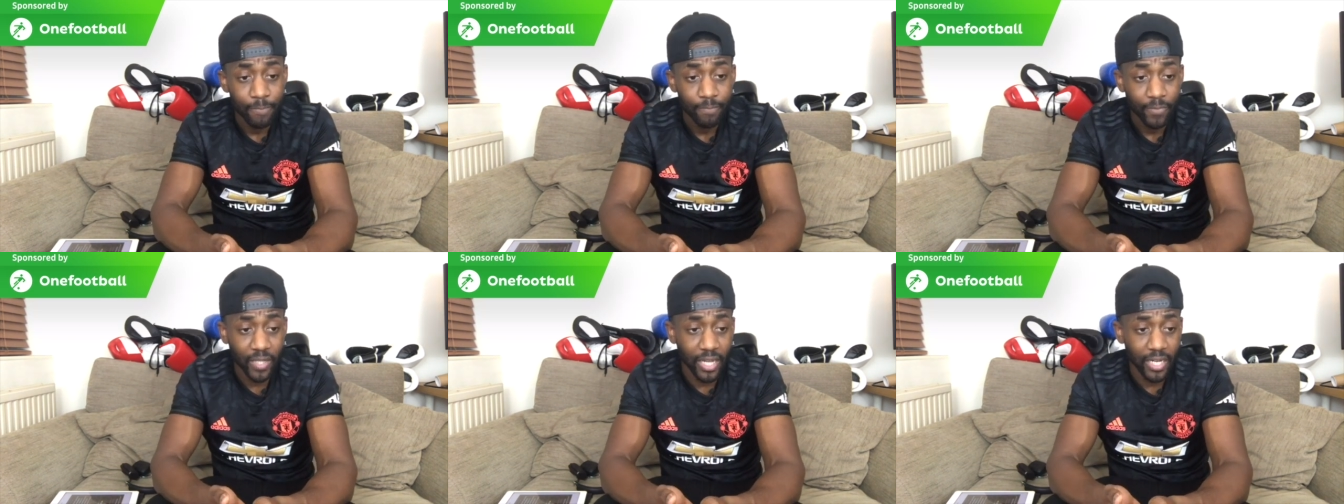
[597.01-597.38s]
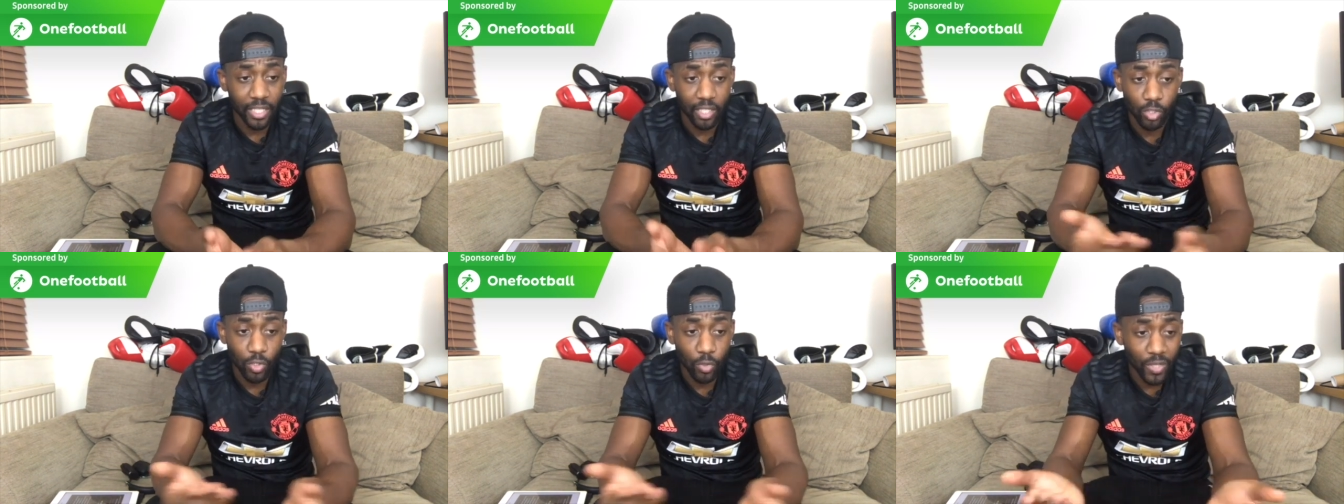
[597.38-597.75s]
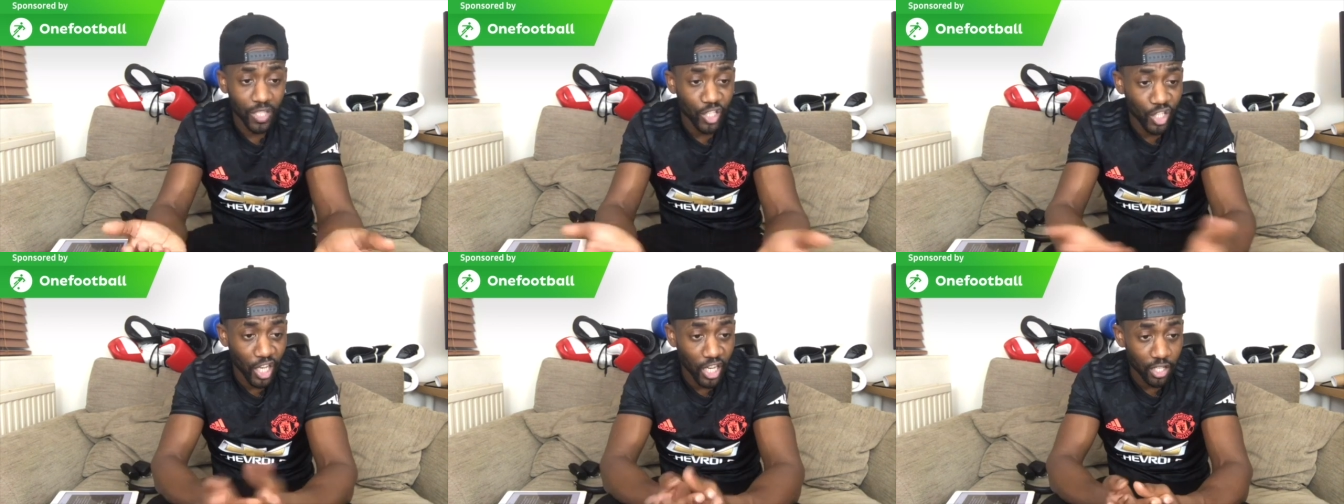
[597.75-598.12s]
Like, there's no
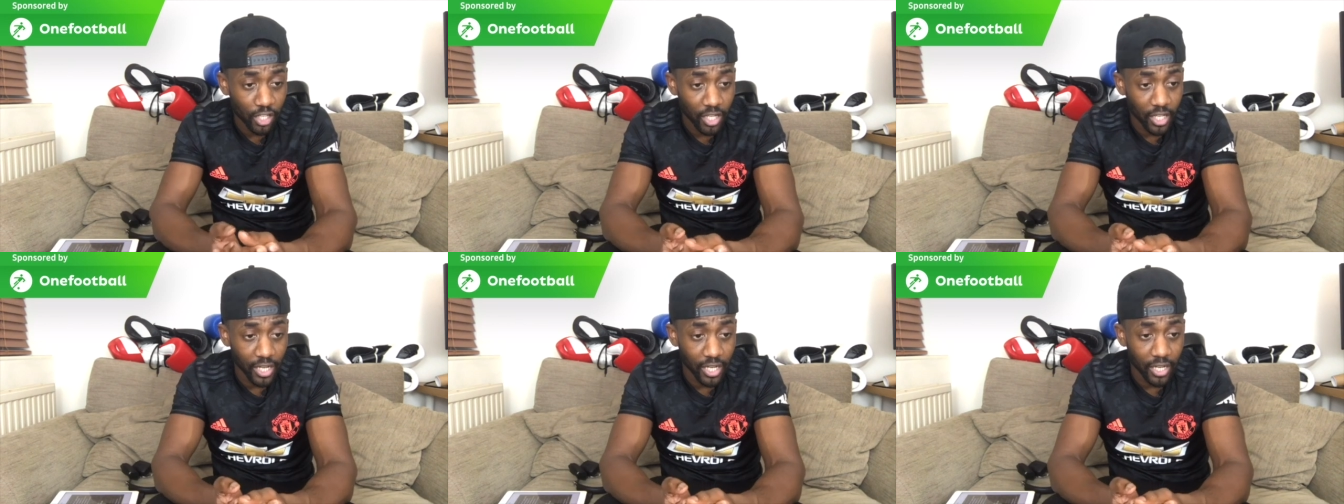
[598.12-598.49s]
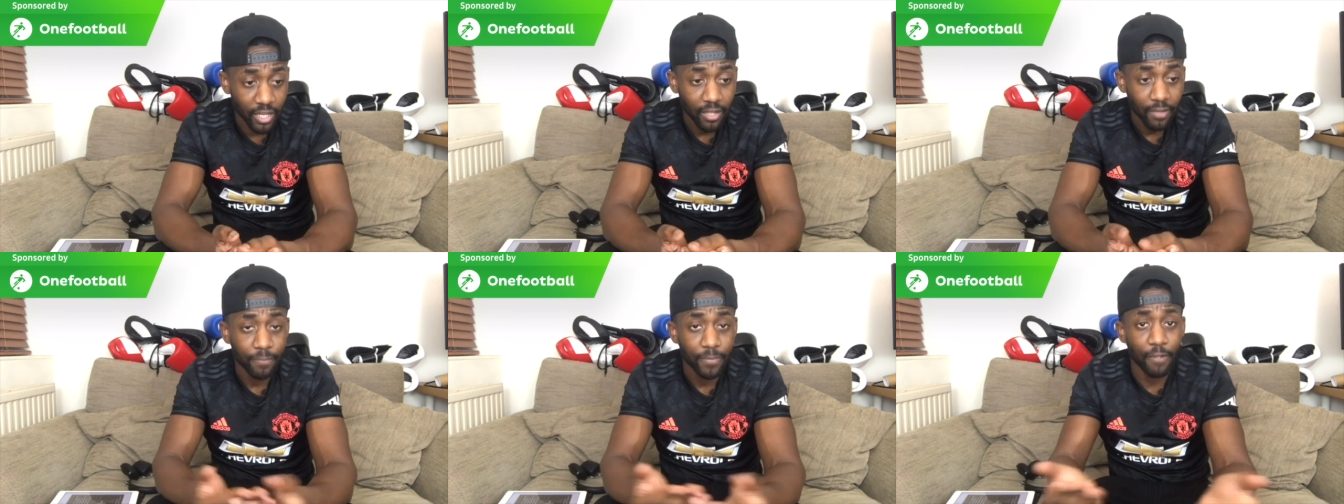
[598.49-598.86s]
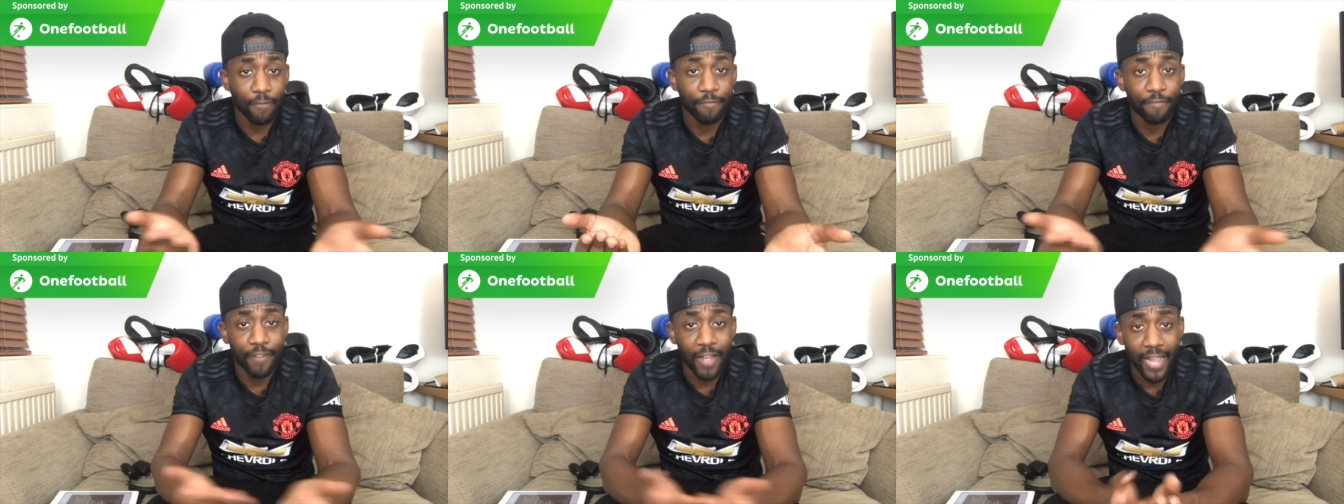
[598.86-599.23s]
agenda here. The
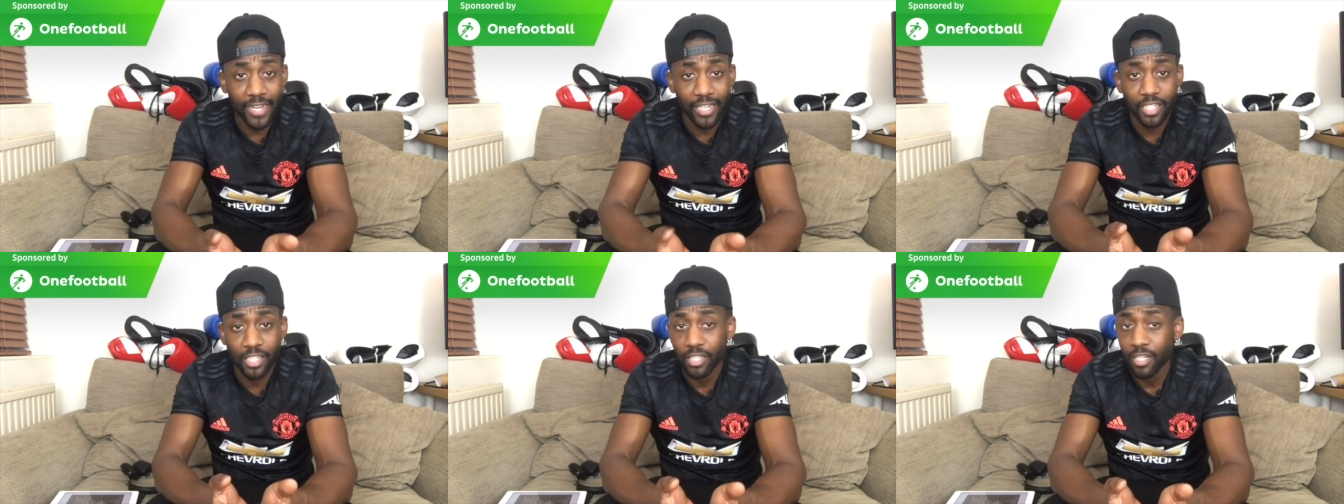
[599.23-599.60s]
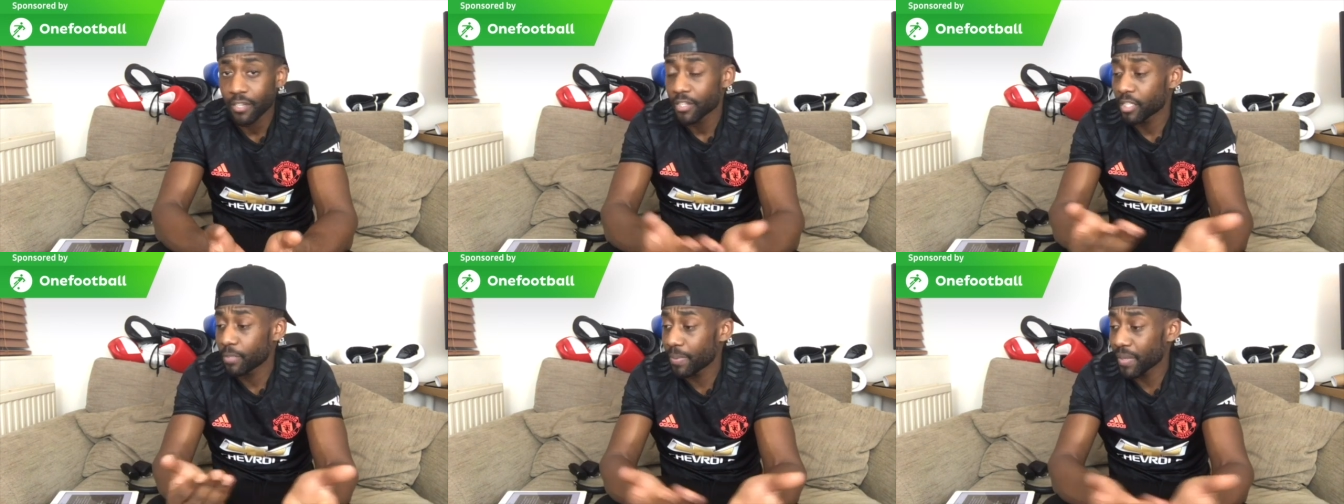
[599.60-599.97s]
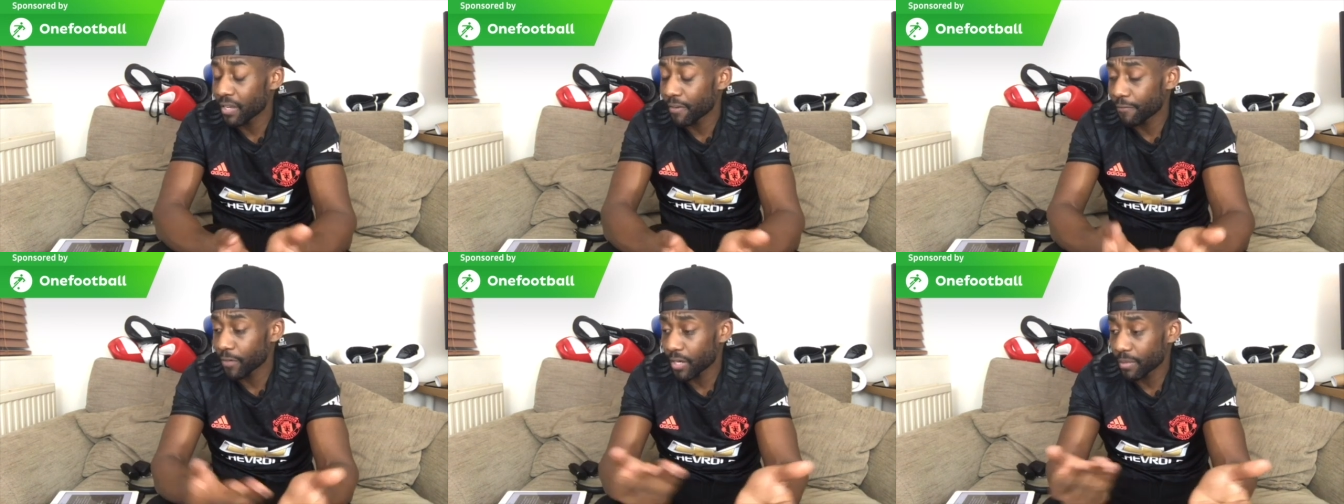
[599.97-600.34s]
facts
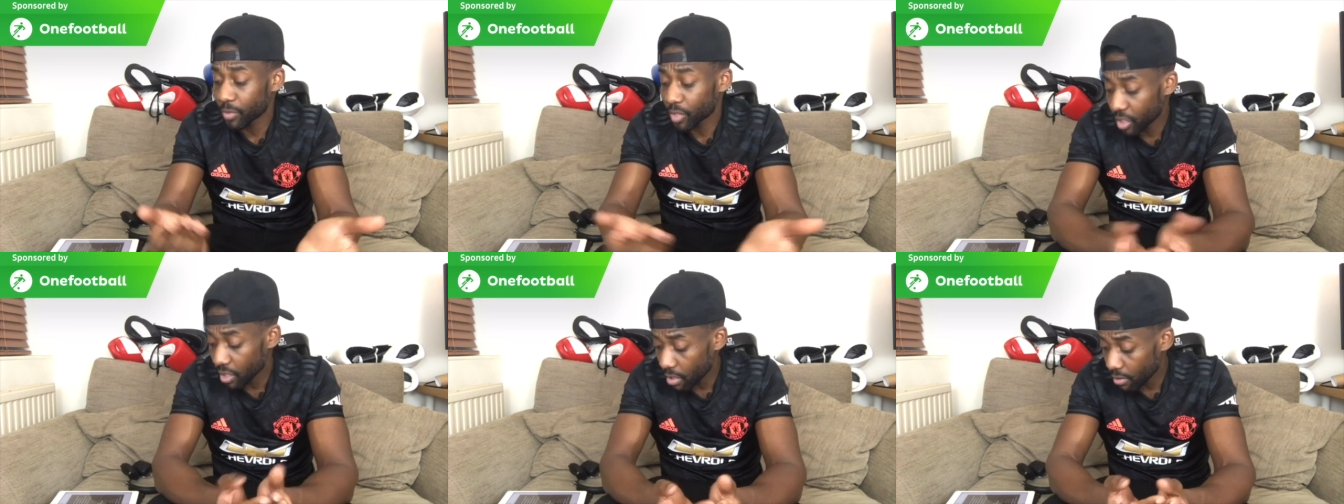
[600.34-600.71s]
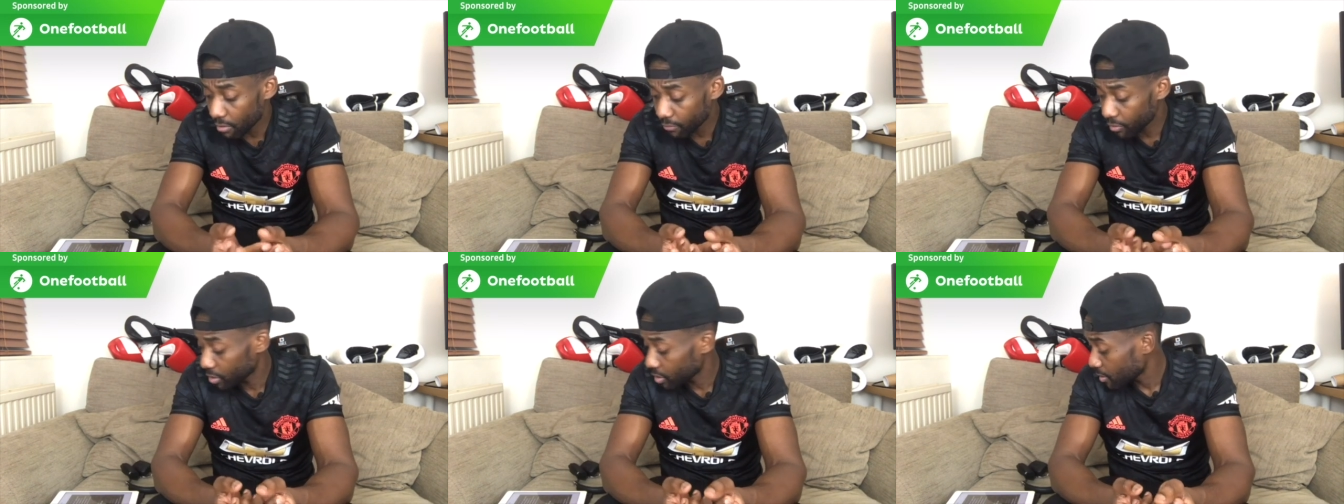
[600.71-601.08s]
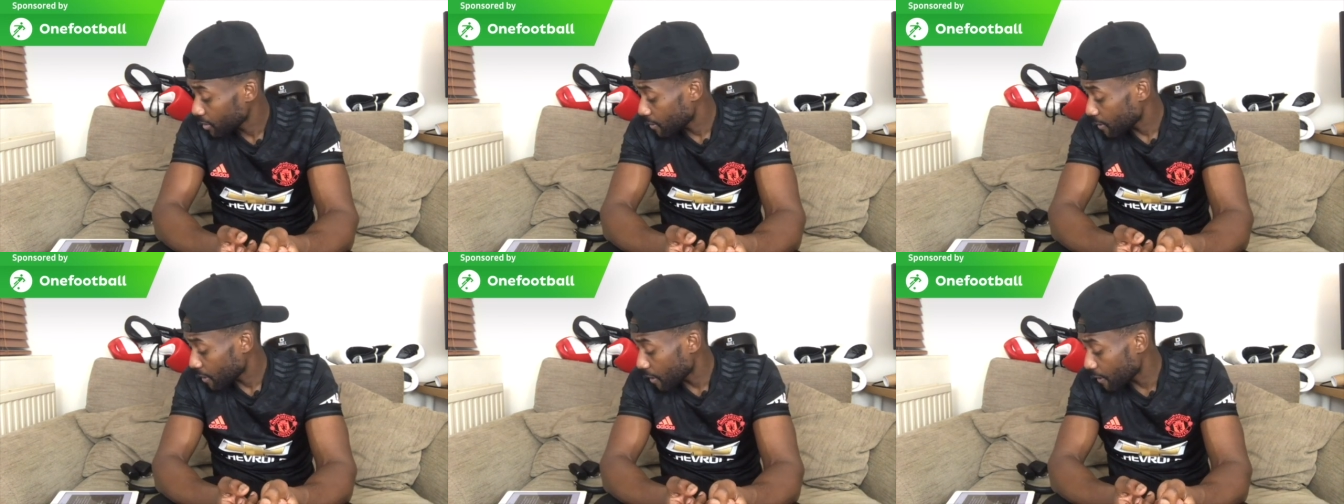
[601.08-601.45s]
speak for themselves.
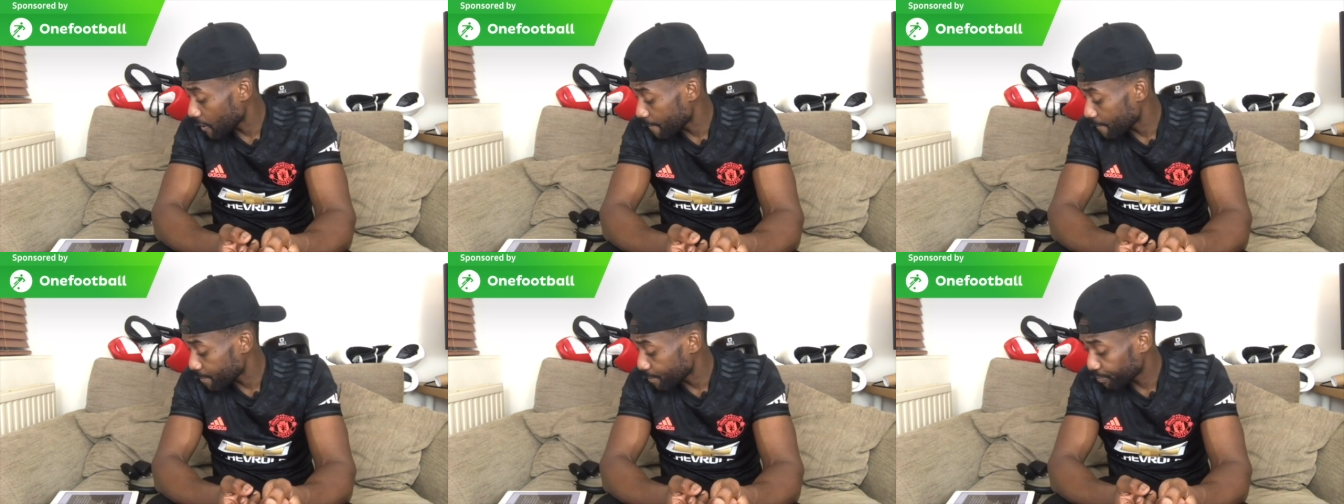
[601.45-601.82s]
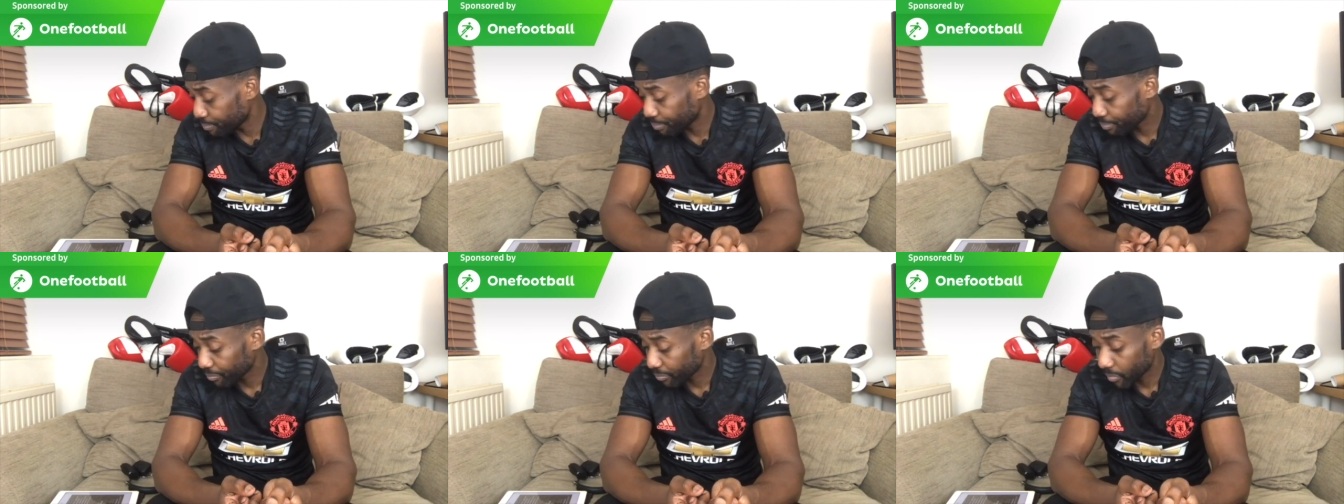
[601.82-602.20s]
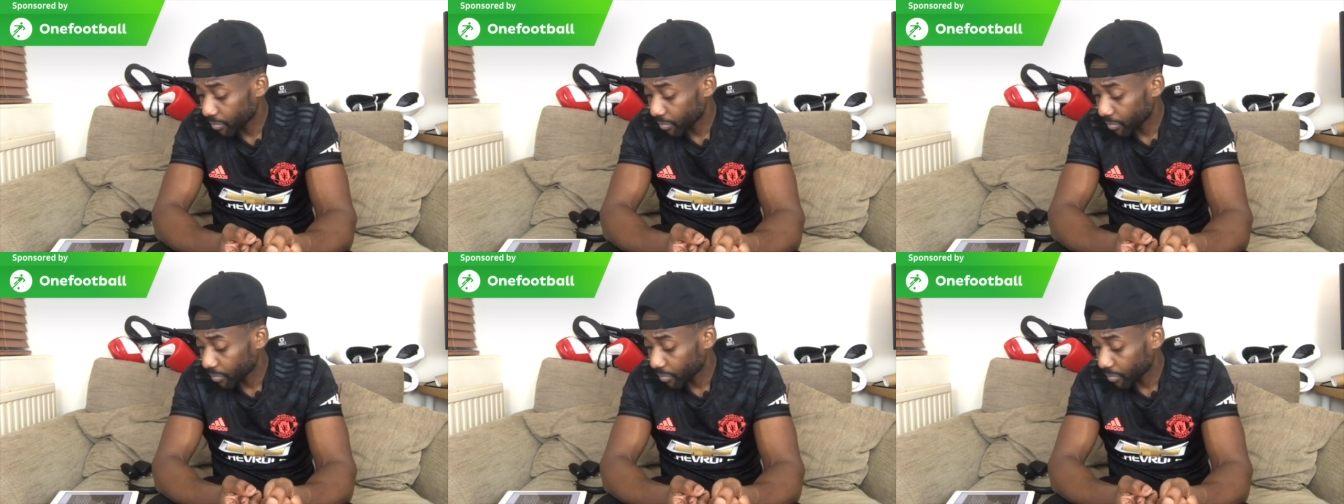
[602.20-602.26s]
Um,